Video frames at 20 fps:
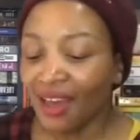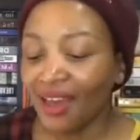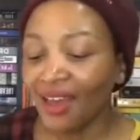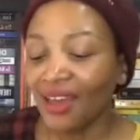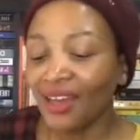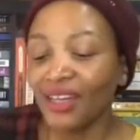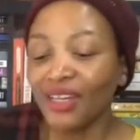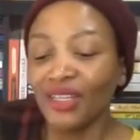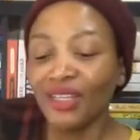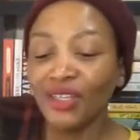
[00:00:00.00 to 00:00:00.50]

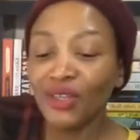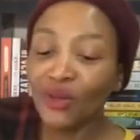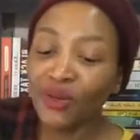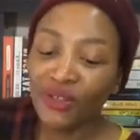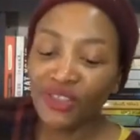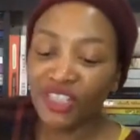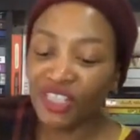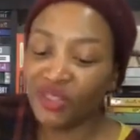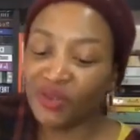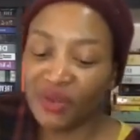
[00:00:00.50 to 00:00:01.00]
Your
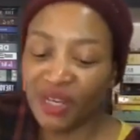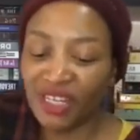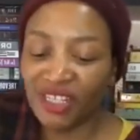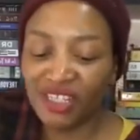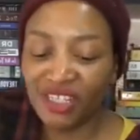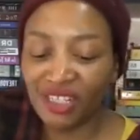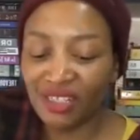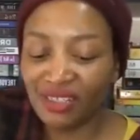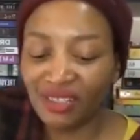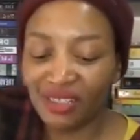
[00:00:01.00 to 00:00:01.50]

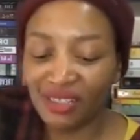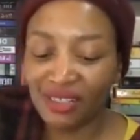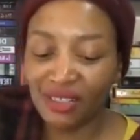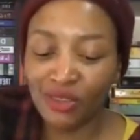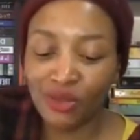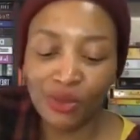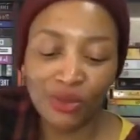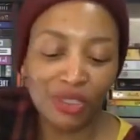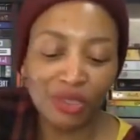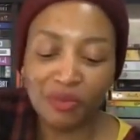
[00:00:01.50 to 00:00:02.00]
generation
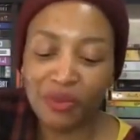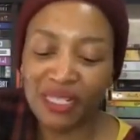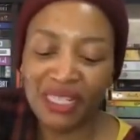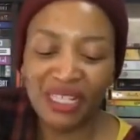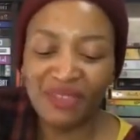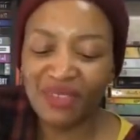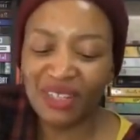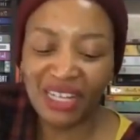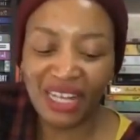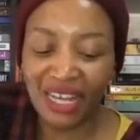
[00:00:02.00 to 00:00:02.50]
don't believe
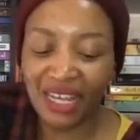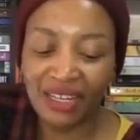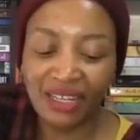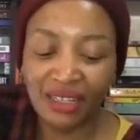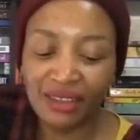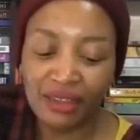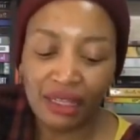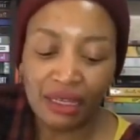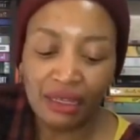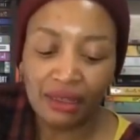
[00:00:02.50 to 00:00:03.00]
in
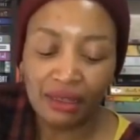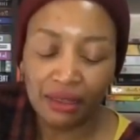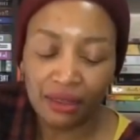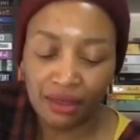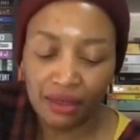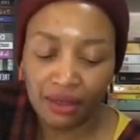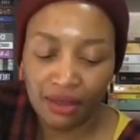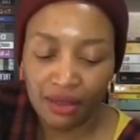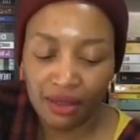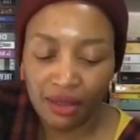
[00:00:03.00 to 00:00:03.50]
anything,
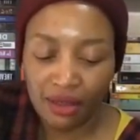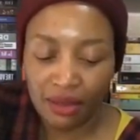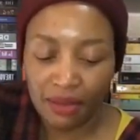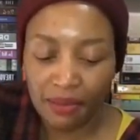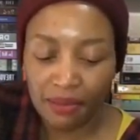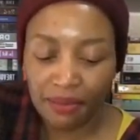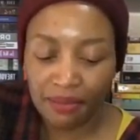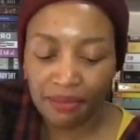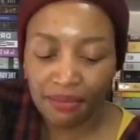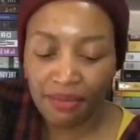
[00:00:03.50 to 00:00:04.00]

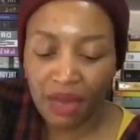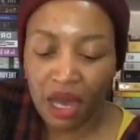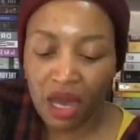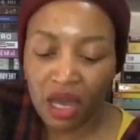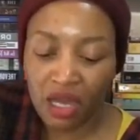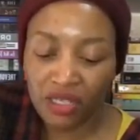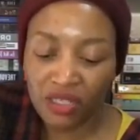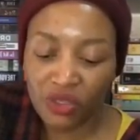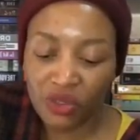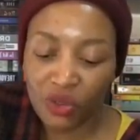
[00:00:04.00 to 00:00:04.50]
my
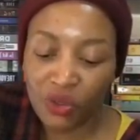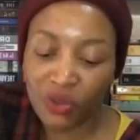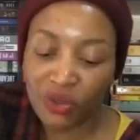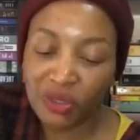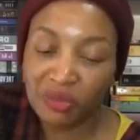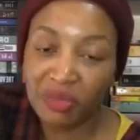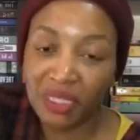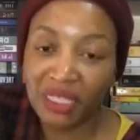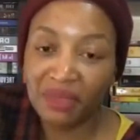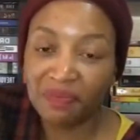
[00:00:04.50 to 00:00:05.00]
aunt told
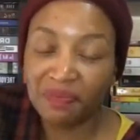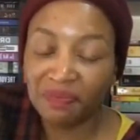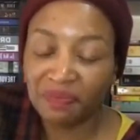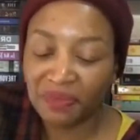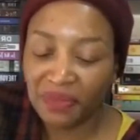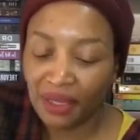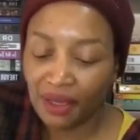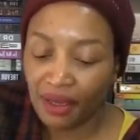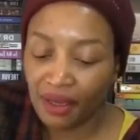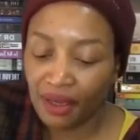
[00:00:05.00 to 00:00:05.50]
me.
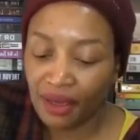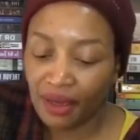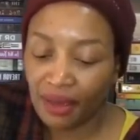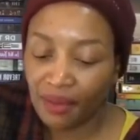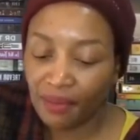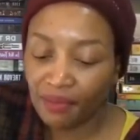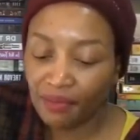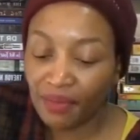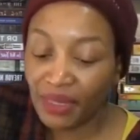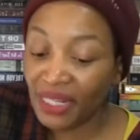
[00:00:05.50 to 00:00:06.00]

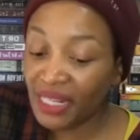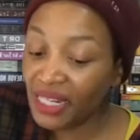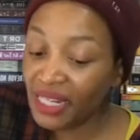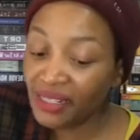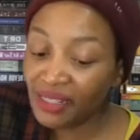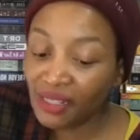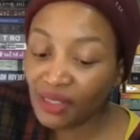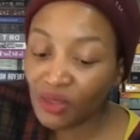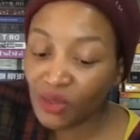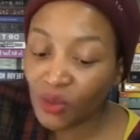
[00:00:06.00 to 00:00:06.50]
But
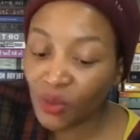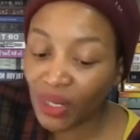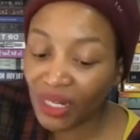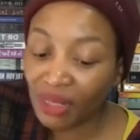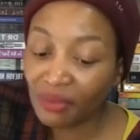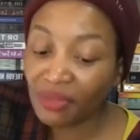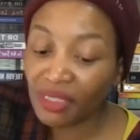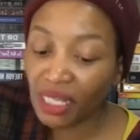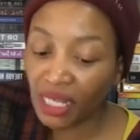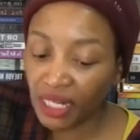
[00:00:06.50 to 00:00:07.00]
listen to what I'm
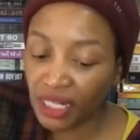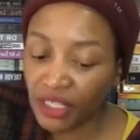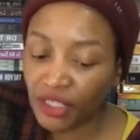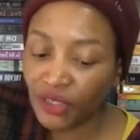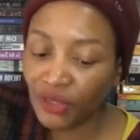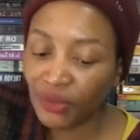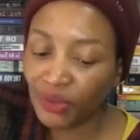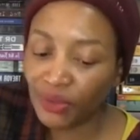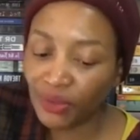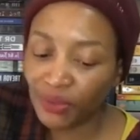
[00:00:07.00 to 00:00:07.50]
telling
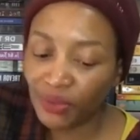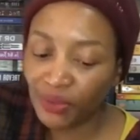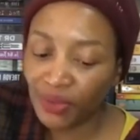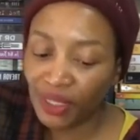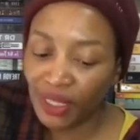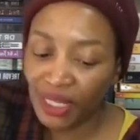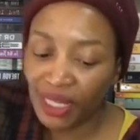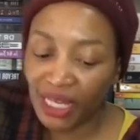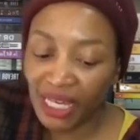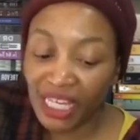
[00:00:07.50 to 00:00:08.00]
you.
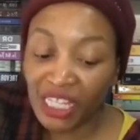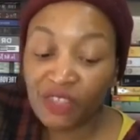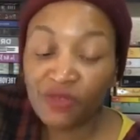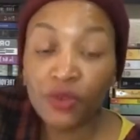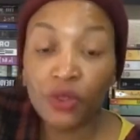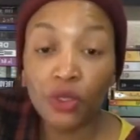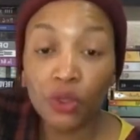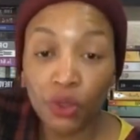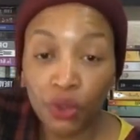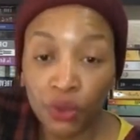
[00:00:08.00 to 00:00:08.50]
It's for
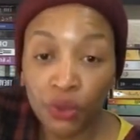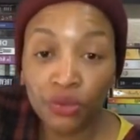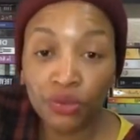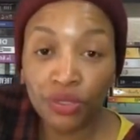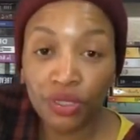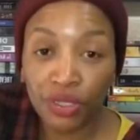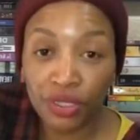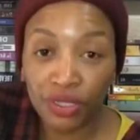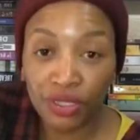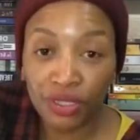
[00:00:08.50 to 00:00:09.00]
your own good.